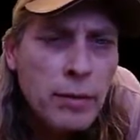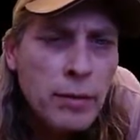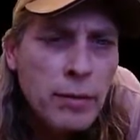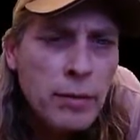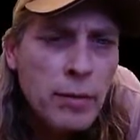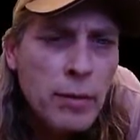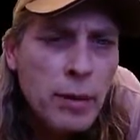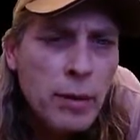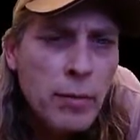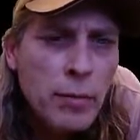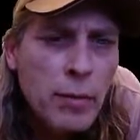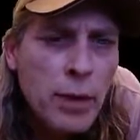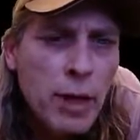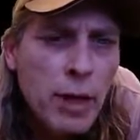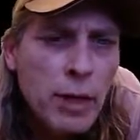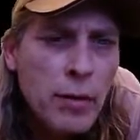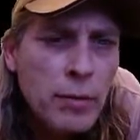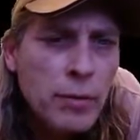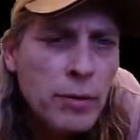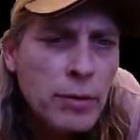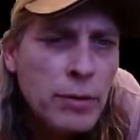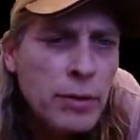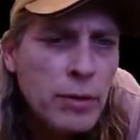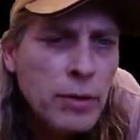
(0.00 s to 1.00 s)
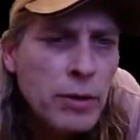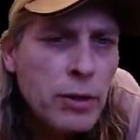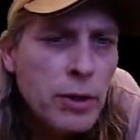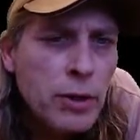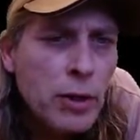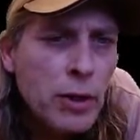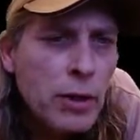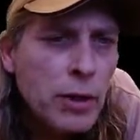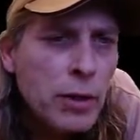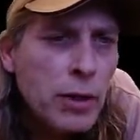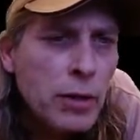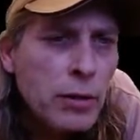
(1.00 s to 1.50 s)
Don't matter what you
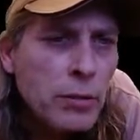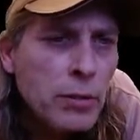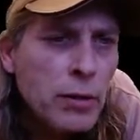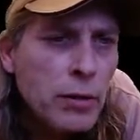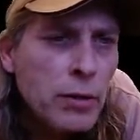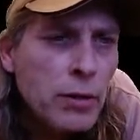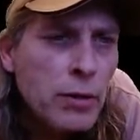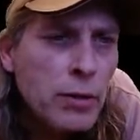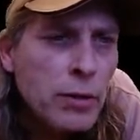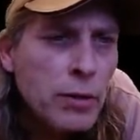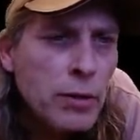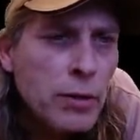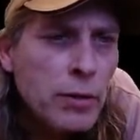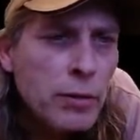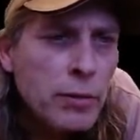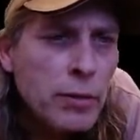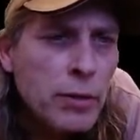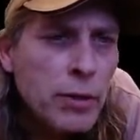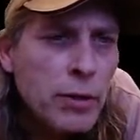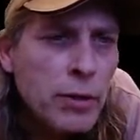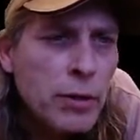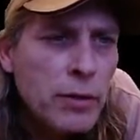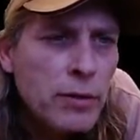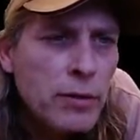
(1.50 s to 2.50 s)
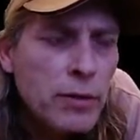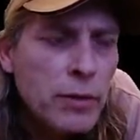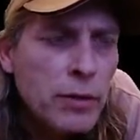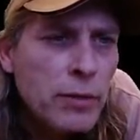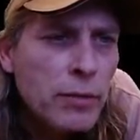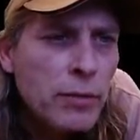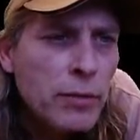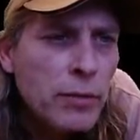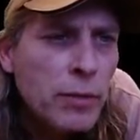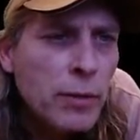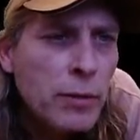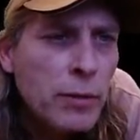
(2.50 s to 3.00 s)
call it, we're only going to be using it
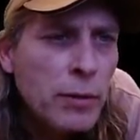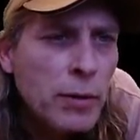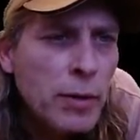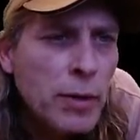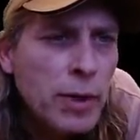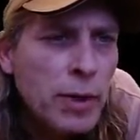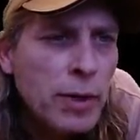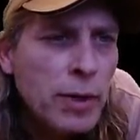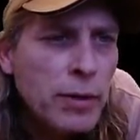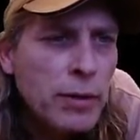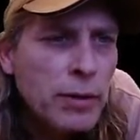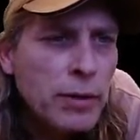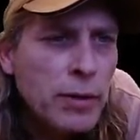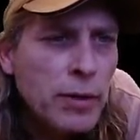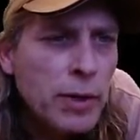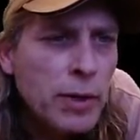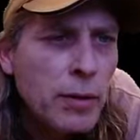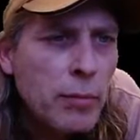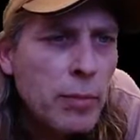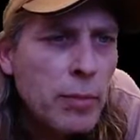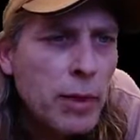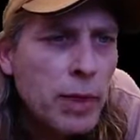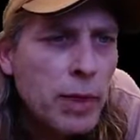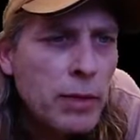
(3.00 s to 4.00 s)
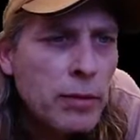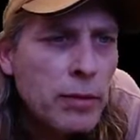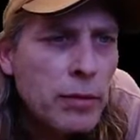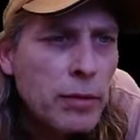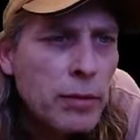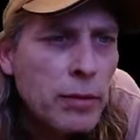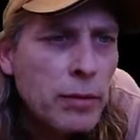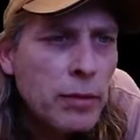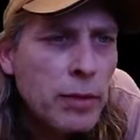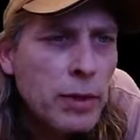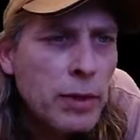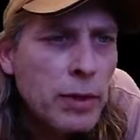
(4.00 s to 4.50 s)
for a minute to get back to the
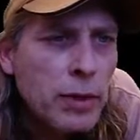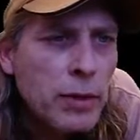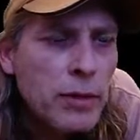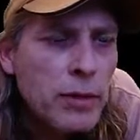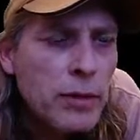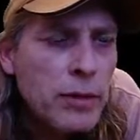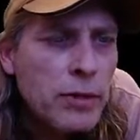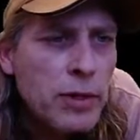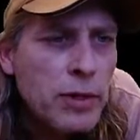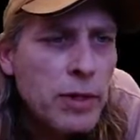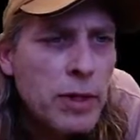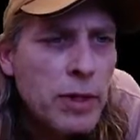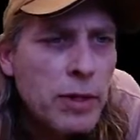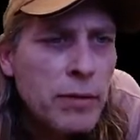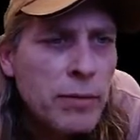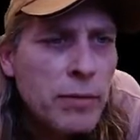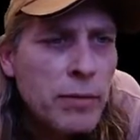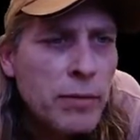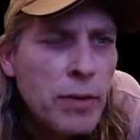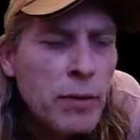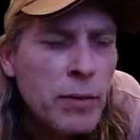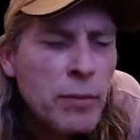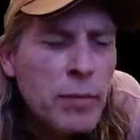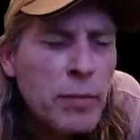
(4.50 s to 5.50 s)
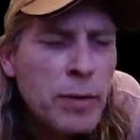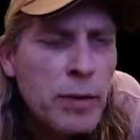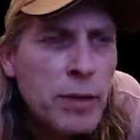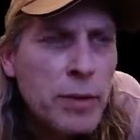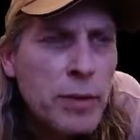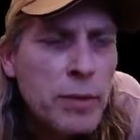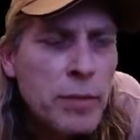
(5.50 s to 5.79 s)
Windows G from this